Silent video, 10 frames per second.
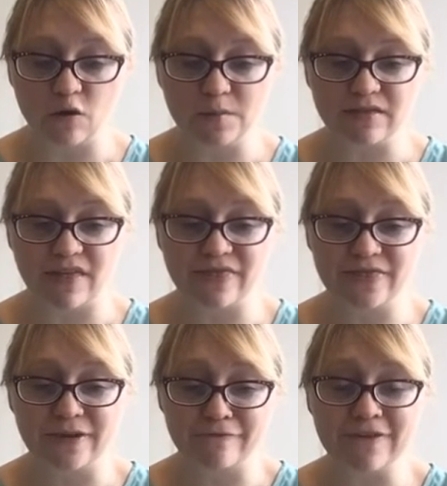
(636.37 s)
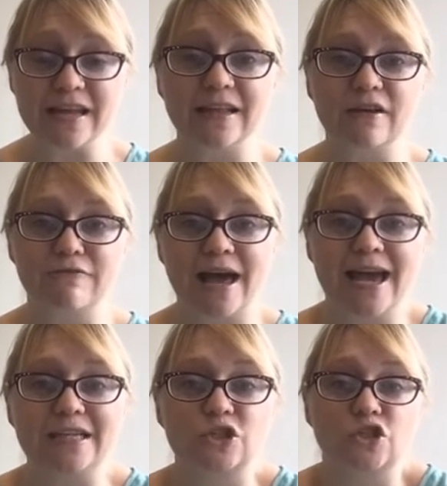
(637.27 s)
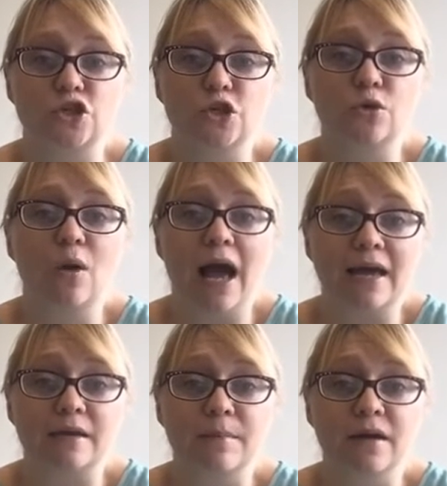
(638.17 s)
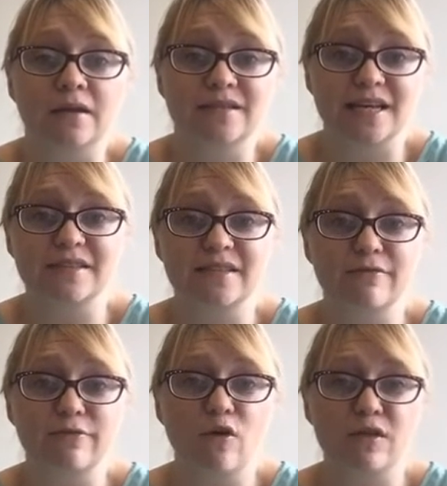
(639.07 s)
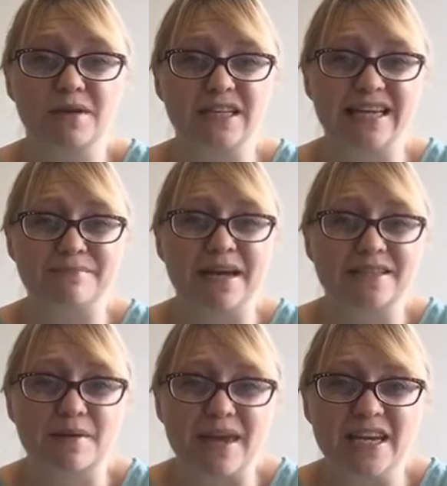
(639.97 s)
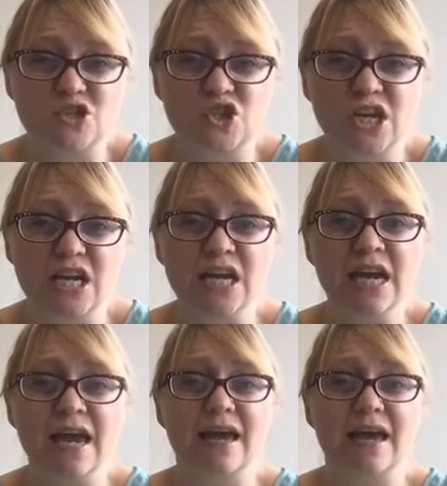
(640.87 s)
it could be that the feeling of that is too hypersensitive for them. It makes them itchy.